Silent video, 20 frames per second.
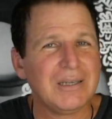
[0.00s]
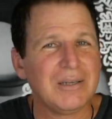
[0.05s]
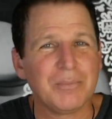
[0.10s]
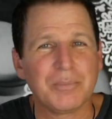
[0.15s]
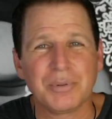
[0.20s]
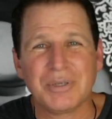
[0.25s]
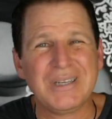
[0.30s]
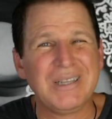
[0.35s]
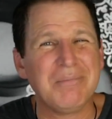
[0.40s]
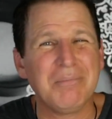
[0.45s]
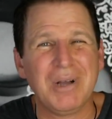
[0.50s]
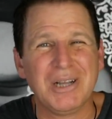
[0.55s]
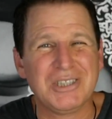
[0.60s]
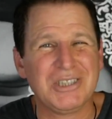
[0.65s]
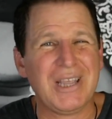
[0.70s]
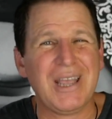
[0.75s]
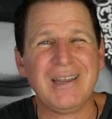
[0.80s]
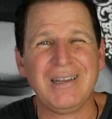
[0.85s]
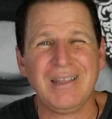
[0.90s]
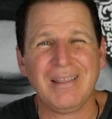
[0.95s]
pretty
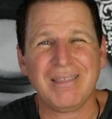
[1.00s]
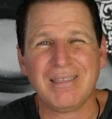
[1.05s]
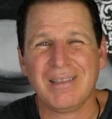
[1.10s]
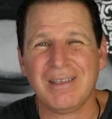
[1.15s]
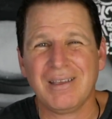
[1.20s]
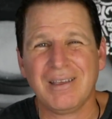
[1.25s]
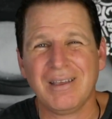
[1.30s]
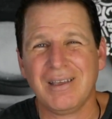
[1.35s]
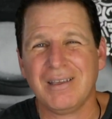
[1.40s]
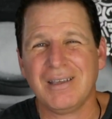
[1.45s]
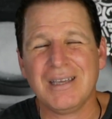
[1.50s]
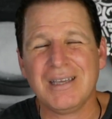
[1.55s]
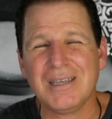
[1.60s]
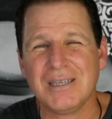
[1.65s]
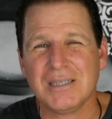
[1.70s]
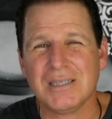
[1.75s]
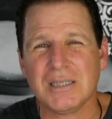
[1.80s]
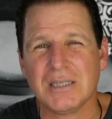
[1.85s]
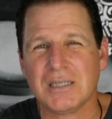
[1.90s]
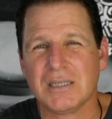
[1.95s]
much anything
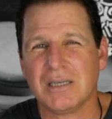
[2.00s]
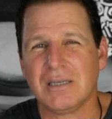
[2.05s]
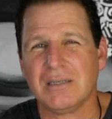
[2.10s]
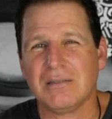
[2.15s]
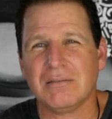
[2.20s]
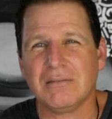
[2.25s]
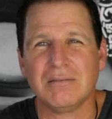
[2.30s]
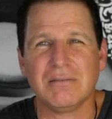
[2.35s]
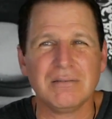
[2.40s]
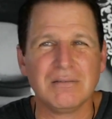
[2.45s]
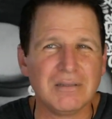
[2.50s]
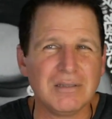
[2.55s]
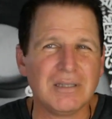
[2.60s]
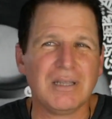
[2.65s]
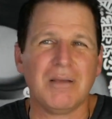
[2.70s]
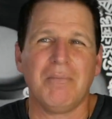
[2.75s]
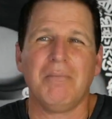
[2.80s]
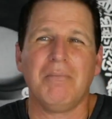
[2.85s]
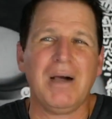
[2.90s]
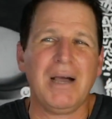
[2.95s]
is. And
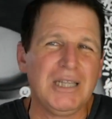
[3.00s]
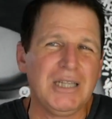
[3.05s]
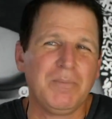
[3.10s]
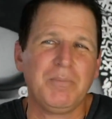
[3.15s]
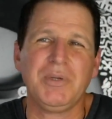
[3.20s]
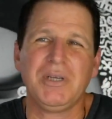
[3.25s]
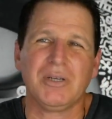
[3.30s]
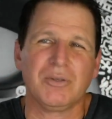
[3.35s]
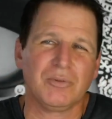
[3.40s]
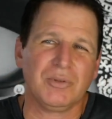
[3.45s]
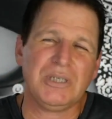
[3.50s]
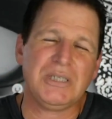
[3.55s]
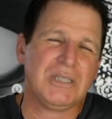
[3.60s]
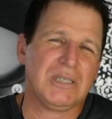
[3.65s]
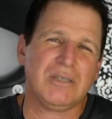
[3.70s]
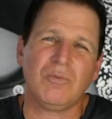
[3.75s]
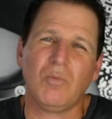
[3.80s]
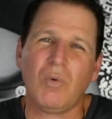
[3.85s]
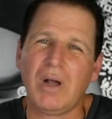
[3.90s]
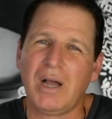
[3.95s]
there might be a
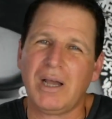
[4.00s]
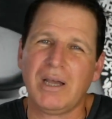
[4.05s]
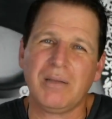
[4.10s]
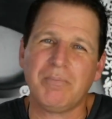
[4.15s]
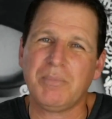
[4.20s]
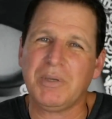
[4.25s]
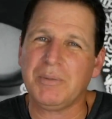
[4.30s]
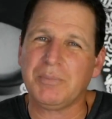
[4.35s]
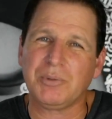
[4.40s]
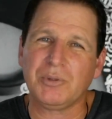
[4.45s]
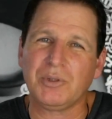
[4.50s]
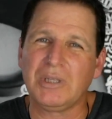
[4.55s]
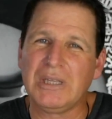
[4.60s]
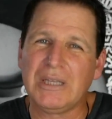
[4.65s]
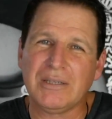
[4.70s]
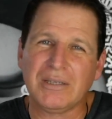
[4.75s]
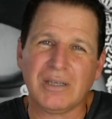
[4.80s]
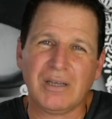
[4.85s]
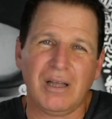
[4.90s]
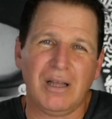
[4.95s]
reason why
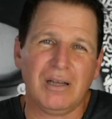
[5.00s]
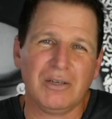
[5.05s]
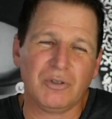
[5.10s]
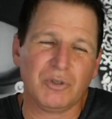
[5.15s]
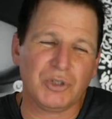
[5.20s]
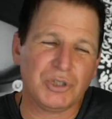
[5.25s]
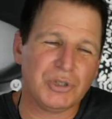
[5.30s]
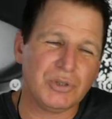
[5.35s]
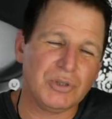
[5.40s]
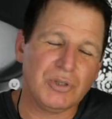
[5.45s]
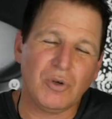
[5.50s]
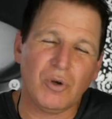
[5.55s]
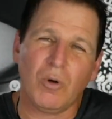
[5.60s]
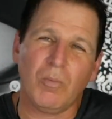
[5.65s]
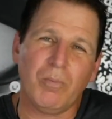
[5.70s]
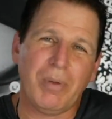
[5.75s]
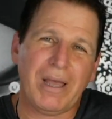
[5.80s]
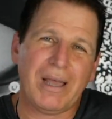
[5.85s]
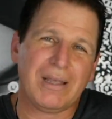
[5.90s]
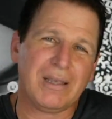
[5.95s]
Congress should go
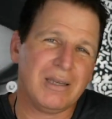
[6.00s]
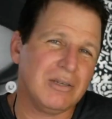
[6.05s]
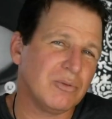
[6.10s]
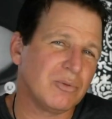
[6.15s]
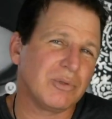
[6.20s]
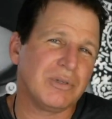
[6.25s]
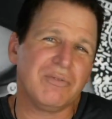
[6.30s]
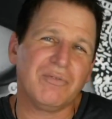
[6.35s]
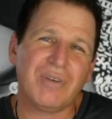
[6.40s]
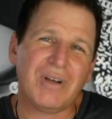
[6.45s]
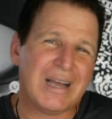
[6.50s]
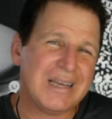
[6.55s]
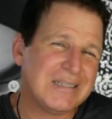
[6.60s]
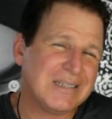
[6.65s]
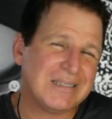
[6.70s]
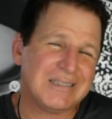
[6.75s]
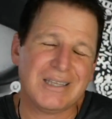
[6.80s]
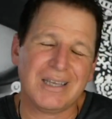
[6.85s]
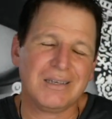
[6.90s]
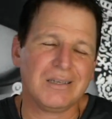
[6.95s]
back and revise
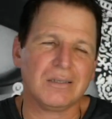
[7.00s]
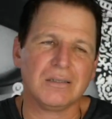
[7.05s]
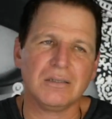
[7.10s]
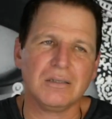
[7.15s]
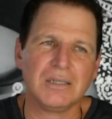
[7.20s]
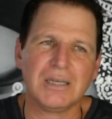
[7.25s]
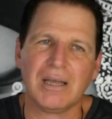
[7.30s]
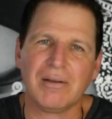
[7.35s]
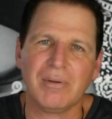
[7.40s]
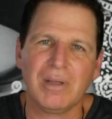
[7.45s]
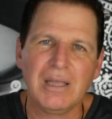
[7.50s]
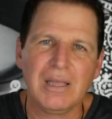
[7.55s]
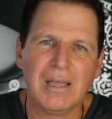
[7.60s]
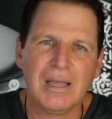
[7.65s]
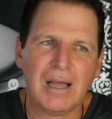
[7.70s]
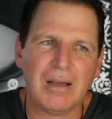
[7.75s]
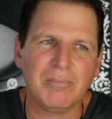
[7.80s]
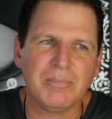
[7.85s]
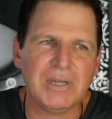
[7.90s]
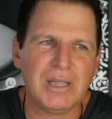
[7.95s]
and take a look.
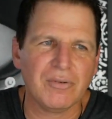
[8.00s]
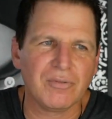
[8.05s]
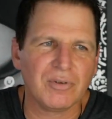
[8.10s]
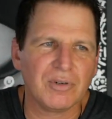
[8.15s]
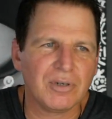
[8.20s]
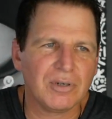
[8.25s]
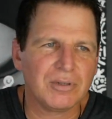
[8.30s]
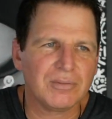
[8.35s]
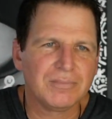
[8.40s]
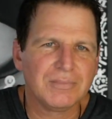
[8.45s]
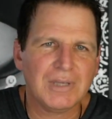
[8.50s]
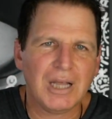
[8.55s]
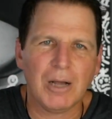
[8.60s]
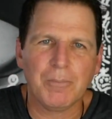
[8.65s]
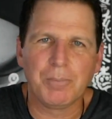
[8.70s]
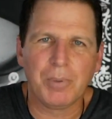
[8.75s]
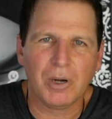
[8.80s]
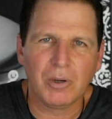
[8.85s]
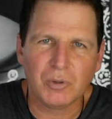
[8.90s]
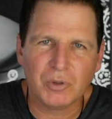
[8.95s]
I'm never
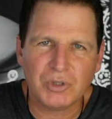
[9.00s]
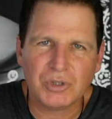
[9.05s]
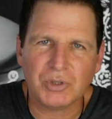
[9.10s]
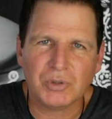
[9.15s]
opposed